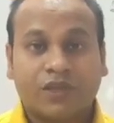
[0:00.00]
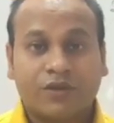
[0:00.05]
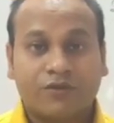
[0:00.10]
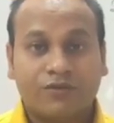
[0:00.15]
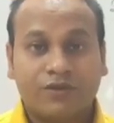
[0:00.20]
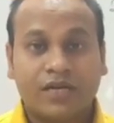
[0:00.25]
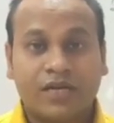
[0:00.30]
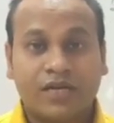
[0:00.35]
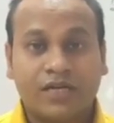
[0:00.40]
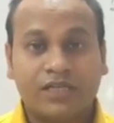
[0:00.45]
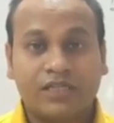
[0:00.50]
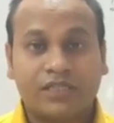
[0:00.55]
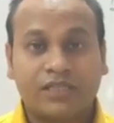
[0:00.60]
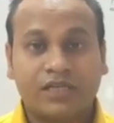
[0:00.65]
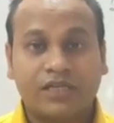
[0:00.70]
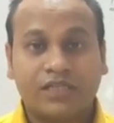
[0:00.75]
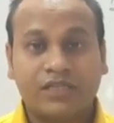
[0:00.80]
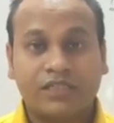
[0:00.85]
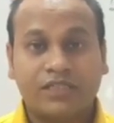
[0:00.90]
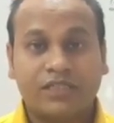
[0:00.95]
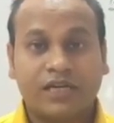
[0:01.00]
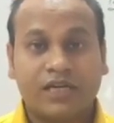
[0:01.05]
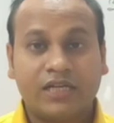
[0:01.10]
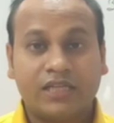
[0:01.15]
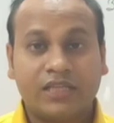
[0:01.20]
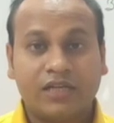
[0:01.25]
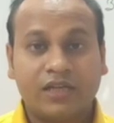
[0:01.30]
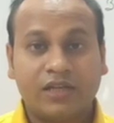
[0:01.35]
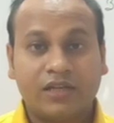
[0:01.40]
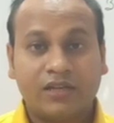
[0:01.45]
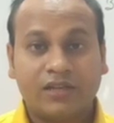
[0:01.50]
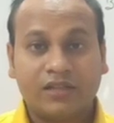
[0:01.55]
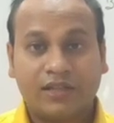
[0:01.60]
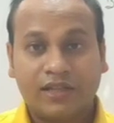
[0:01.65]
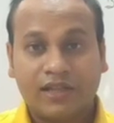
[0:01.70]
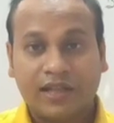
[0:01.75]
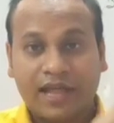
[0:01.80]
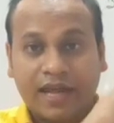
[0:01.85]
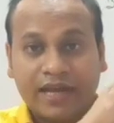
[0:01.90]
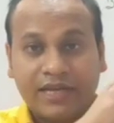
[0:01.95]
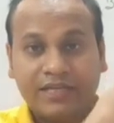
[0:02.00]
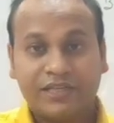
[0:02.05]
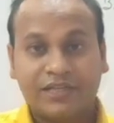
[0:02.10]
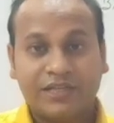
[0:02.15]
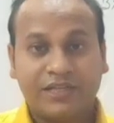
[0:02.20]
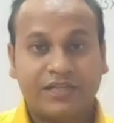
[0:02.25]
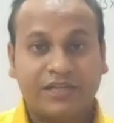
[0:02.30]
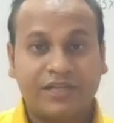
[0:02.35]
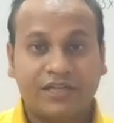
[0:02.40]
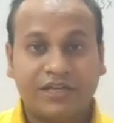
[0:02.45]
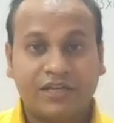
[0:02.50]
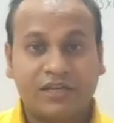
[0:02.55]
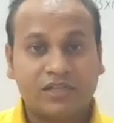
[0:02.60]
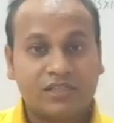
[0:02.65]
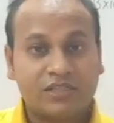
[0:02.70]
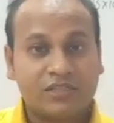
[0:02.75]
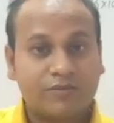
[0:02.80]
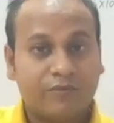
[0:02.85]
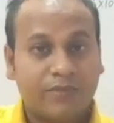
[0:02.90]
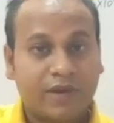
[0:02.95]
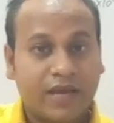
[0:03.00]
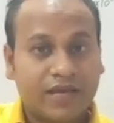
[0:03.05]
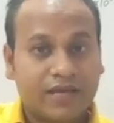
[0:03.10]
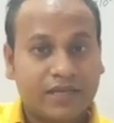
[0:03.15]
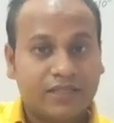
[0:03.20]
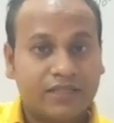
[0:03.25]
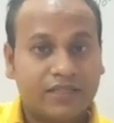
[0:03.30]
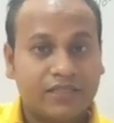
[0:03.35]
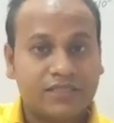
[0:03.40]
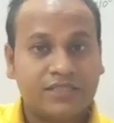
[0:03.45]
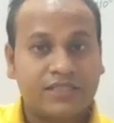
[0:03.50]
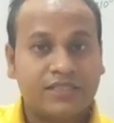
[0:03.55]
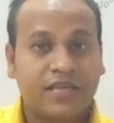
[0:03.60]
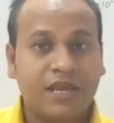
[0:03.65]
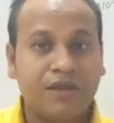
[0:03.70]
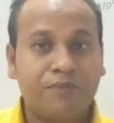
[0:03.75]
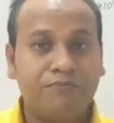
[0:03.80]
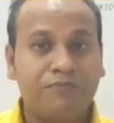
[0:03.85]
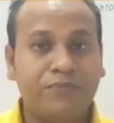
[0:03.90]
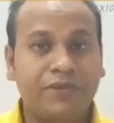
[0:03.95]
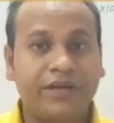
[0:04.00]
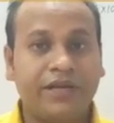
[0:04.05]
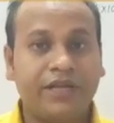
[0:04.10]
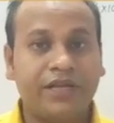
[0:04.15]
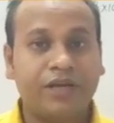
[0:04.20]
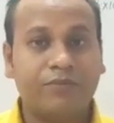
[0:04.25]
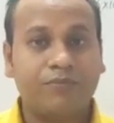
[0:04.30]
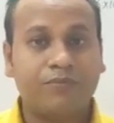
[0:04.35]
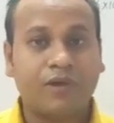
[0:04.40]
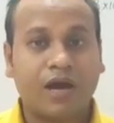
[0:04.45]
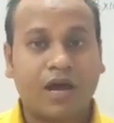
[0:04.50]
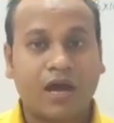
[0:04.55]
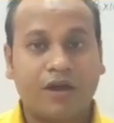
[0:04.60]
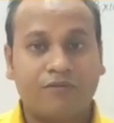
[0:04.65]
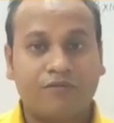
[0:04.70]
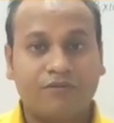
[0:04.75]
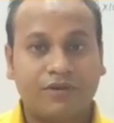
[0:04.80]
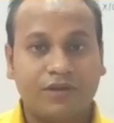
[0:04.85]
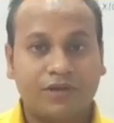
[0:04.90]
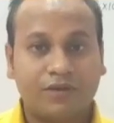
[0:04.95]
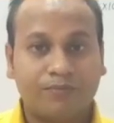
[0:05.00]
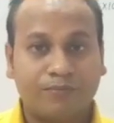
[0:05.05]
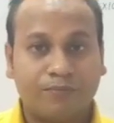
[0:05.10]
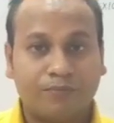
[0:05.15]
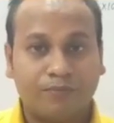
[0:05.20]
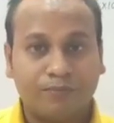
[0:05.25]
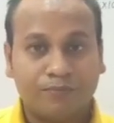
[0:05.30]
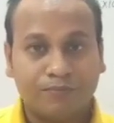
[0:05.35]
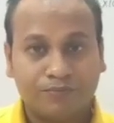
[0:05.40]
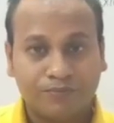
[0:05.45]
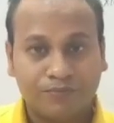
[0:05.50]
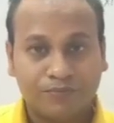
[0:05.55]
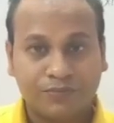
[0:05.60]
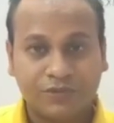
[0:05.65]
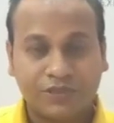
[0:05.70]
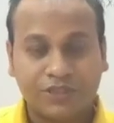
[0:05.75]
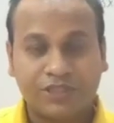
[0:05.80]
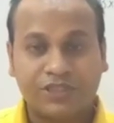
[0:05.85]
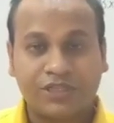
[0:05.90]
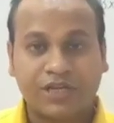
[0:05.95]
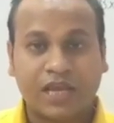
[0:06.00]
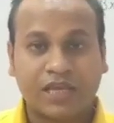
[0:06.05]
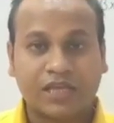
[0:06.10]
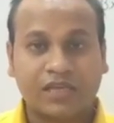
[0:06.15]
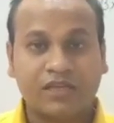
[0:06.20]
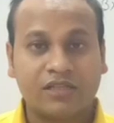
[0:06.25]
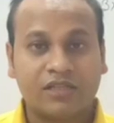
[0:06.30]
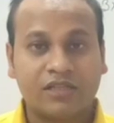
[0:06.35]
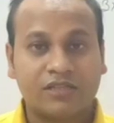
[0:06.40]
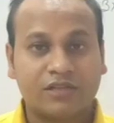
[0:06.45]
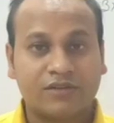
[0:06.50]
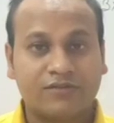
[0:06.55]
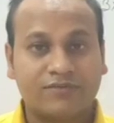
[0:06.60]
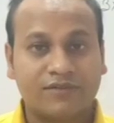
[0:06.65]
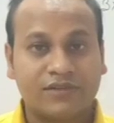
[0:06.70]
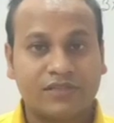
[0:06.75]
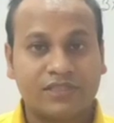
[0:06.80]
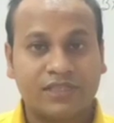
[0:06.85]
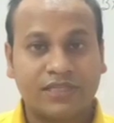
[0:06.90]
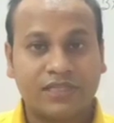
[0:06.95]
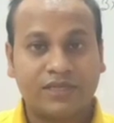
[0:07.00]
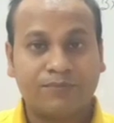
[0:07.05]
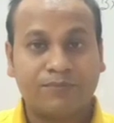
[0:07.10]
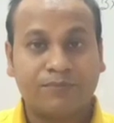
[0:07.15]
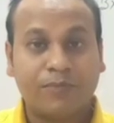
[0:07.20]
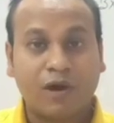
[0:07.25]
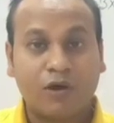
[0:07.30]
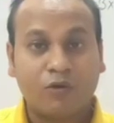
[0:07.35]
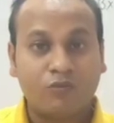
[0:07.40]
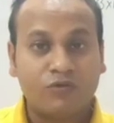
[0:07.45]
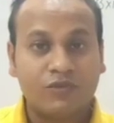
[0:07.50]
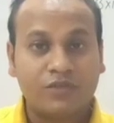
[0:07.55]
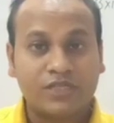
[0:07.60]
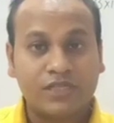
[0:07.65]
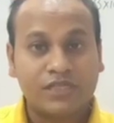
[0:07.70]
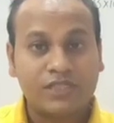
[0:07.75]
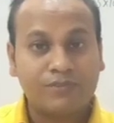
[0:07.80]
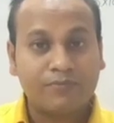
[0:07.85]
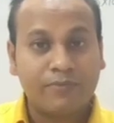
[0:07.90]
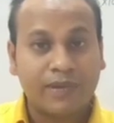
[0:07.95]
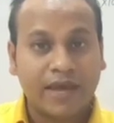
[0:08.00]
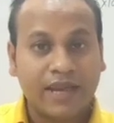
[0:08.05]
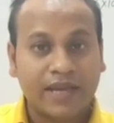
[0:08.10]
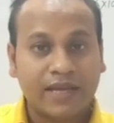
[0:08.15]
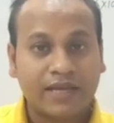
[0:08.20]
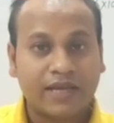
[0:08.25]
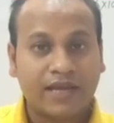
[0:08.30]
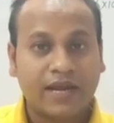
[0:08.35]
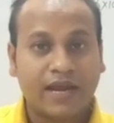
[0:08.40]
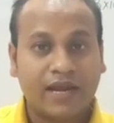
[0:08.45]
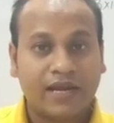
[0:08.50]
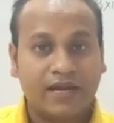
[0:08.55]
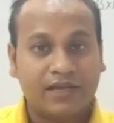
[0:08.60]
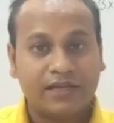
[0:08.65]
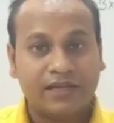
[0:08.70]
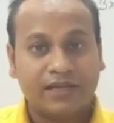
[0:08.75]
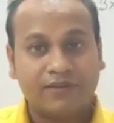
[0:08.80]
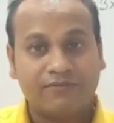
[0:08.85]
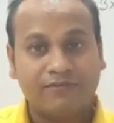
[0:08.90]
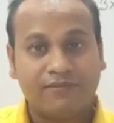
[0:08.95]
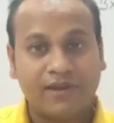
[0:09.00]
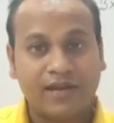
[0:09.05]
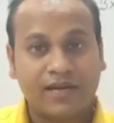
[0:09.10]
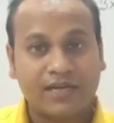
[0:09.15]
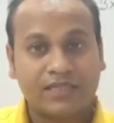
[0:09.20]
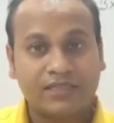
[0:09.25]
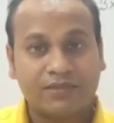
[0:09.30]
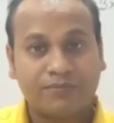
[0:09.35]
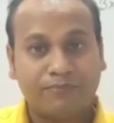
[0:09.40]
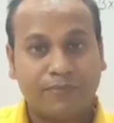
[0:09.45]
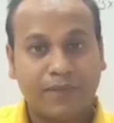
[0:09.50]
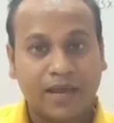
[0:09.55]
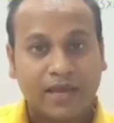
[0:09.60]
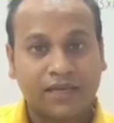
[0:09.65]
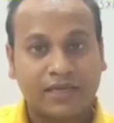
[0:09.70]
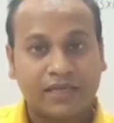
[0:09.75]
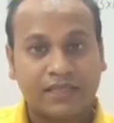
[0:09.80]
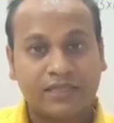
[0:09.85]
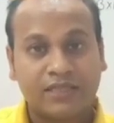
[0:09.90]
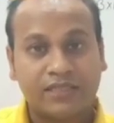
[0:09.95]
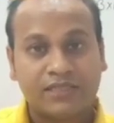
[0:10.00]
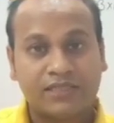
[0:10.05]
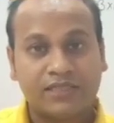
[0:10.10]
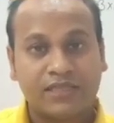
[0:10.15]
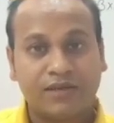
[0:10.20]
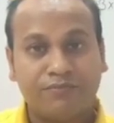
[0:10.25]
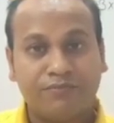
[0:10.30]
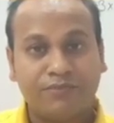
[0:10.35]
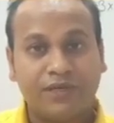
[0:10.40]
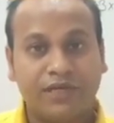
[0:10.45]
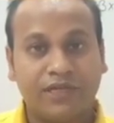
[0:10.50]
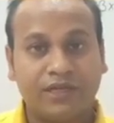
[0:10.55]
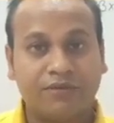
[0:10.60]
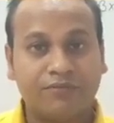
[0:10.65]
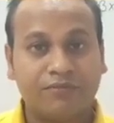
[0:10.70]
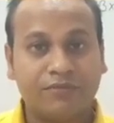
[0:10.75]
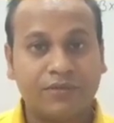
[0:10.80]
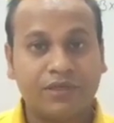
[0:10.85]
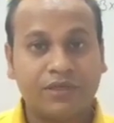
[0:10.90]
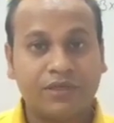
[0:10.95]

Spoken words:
we had studied that the light returns back in the same medium. After striking the surface, it bounces back and reflects back in the same medium.